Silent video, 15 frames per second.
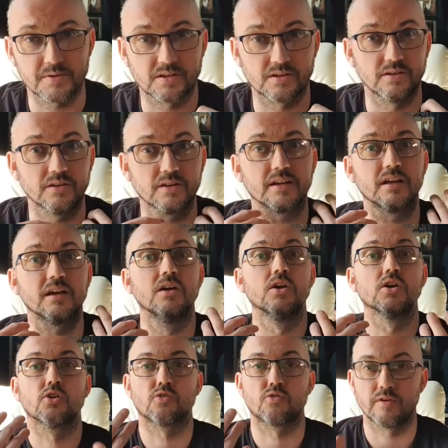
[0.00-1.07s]
You're looking at
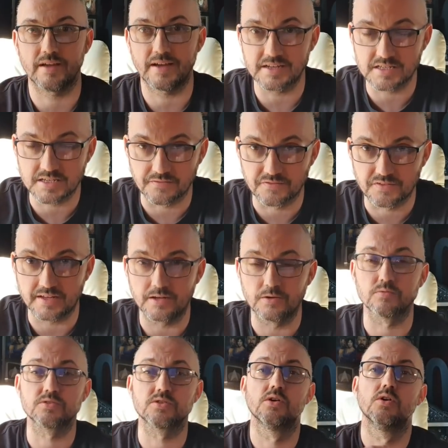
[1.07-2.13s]
creative
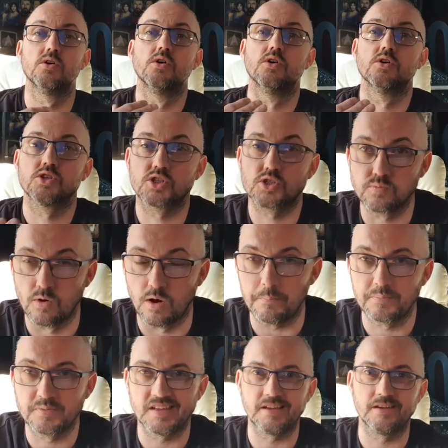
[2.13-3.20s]
deals, swap
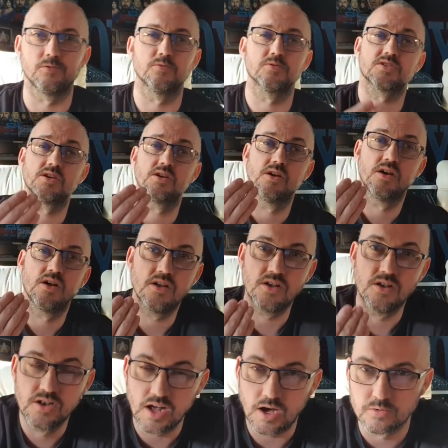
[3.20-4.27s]
deals,
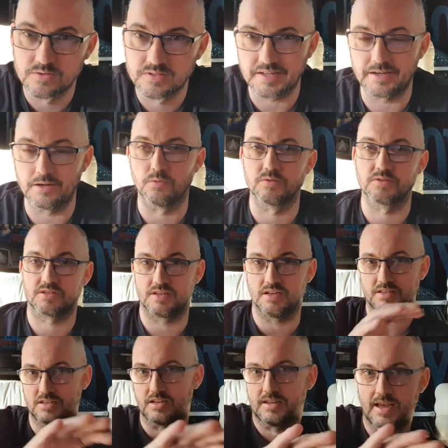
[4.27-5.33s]
loan deals to,
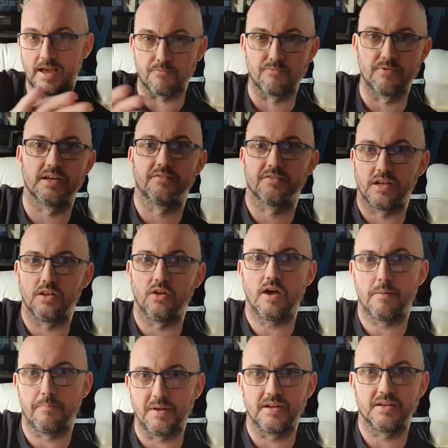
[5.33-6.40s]
to get rid of the
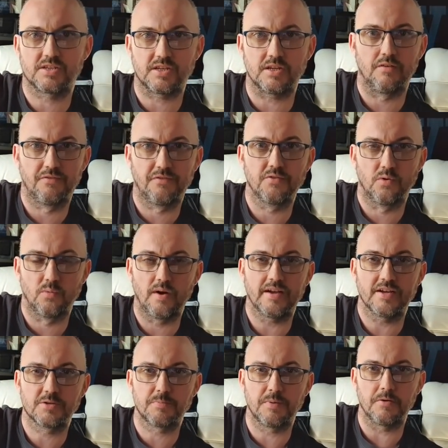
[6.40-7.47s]
liability of your
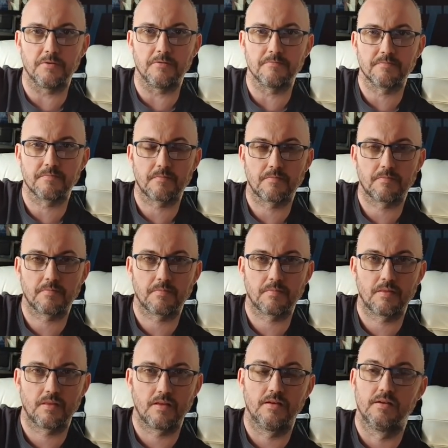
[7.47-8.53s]
wage bill.
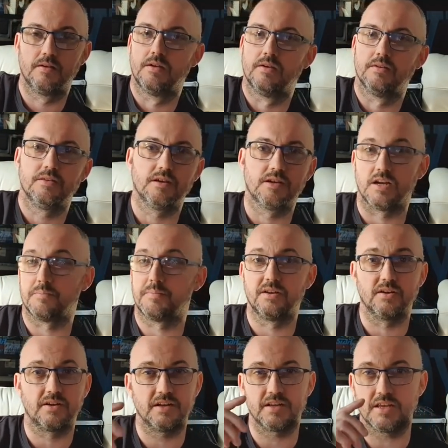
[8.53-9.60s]
You're going to be
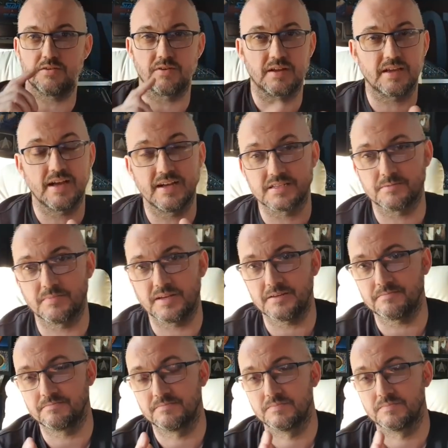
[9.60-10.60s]
looking at your academy